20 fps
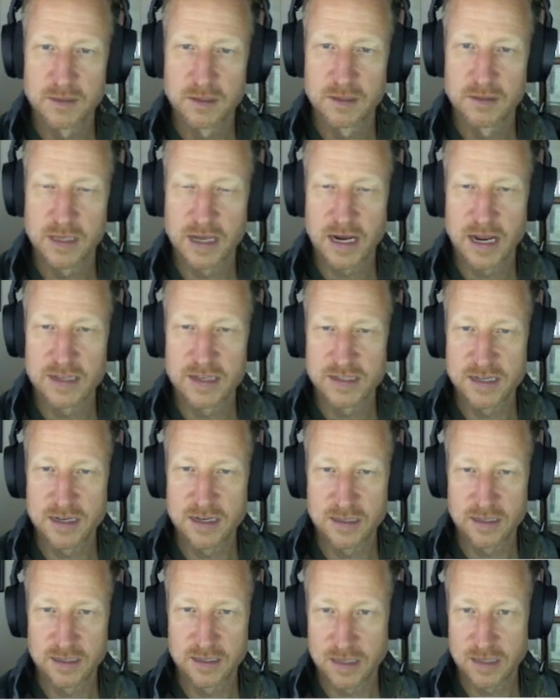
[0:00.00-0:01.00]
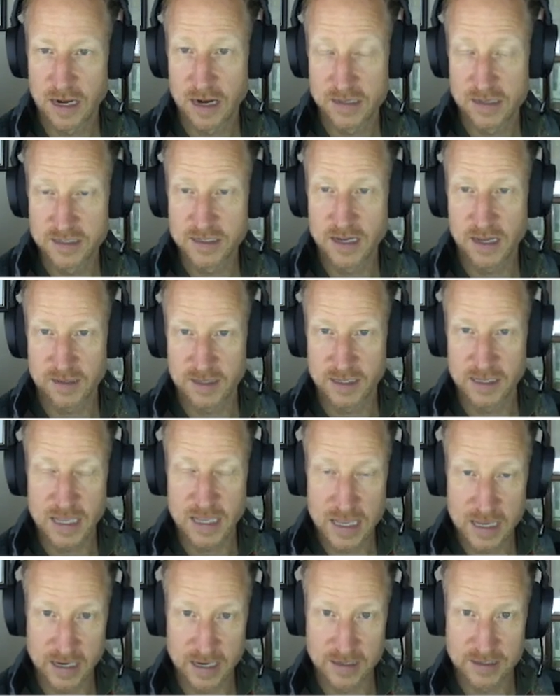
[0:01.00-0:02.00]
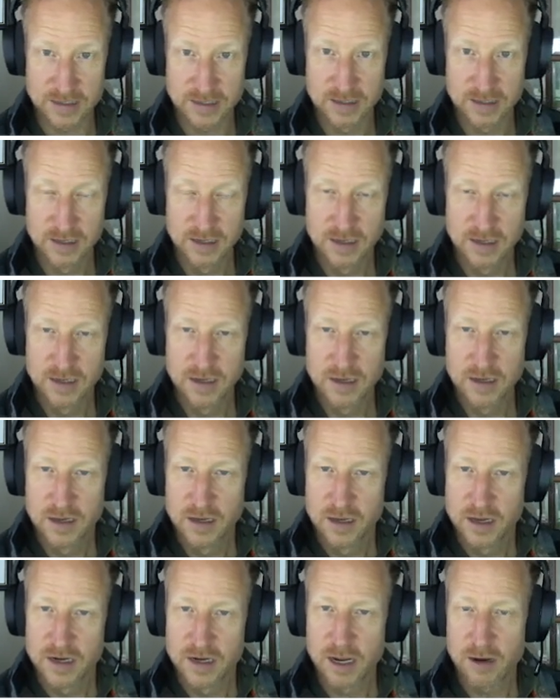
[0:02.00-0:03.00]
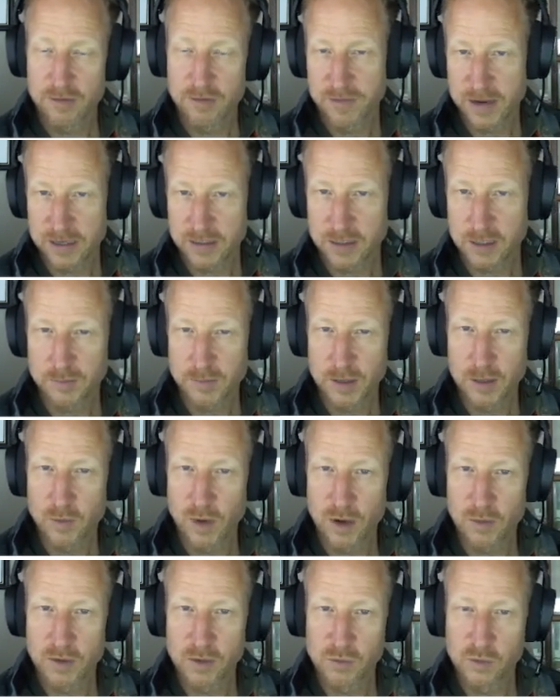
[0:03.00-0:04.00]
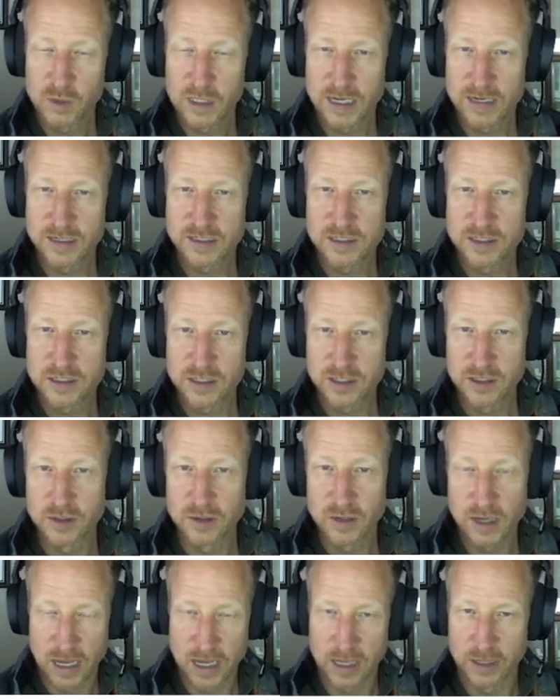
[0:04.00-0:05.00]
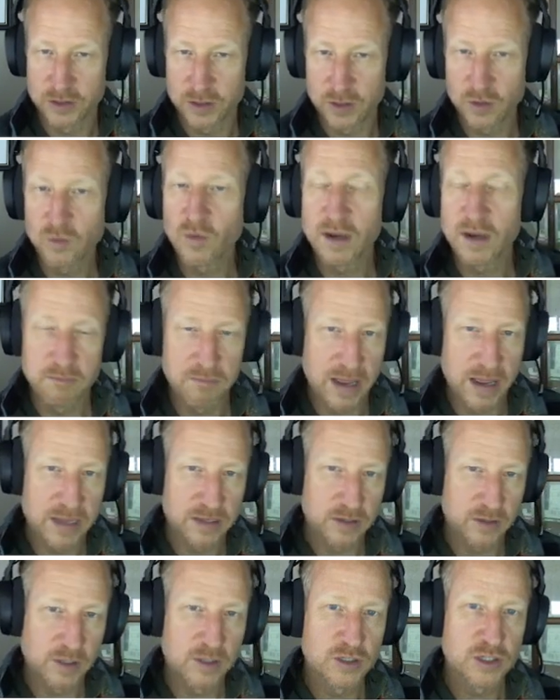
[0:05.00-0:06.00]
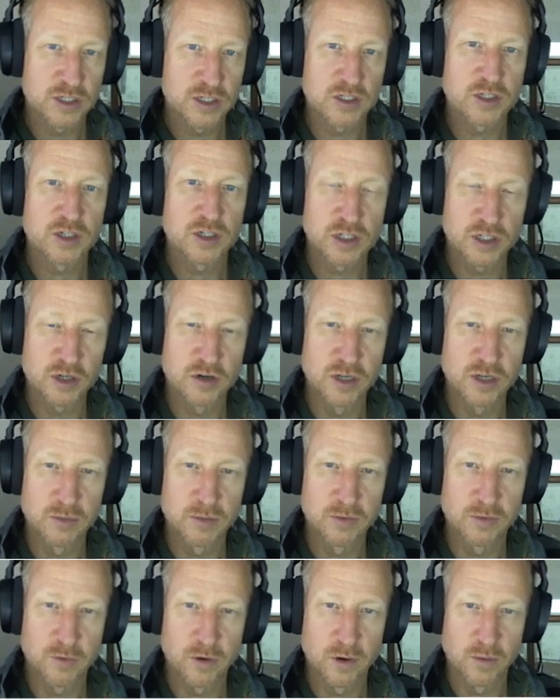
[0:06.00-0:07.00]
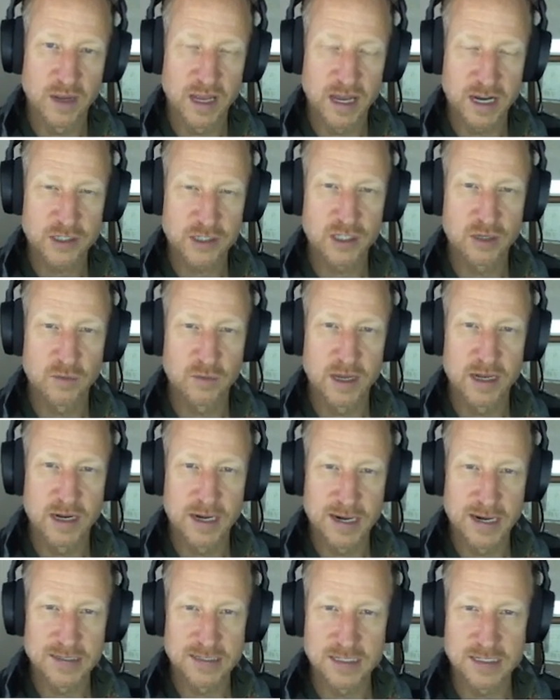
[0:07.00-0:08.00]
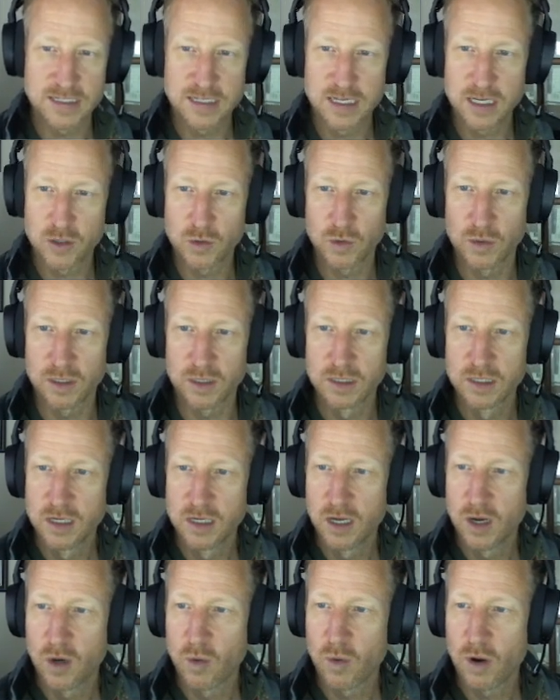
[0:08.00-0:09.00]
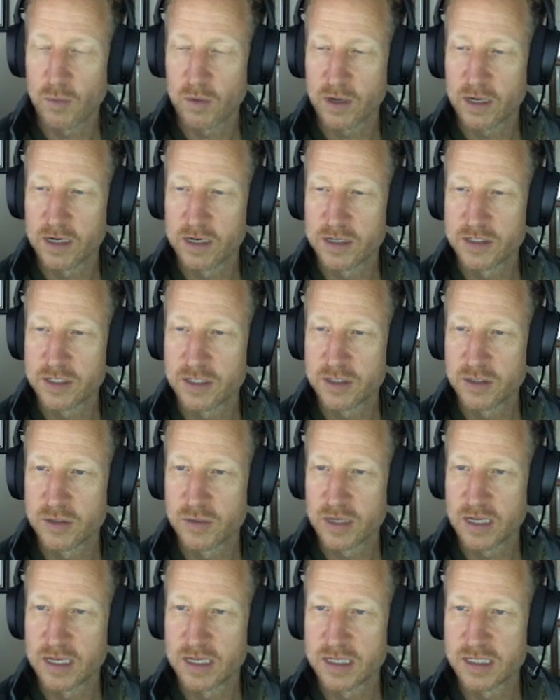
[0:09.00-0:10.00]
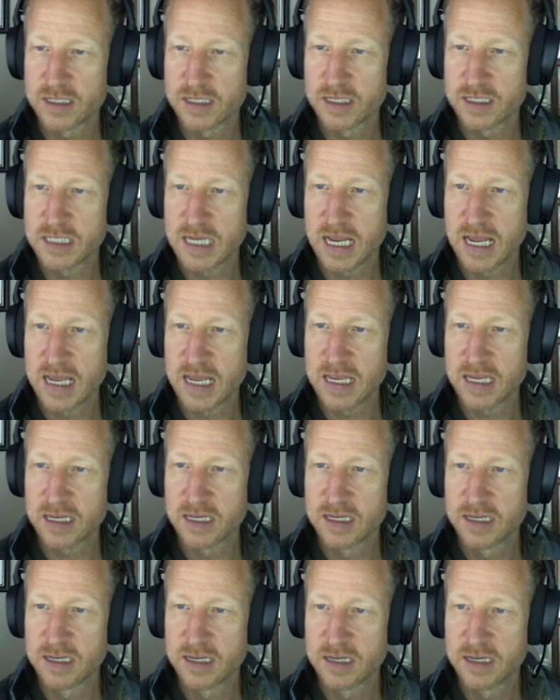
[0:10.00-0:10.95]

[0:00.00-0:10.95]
that has nothing in it. Now, effectively, what we would like to do, I'll do one manually just to show you before we actually write it as a SQL. What we're going to do is take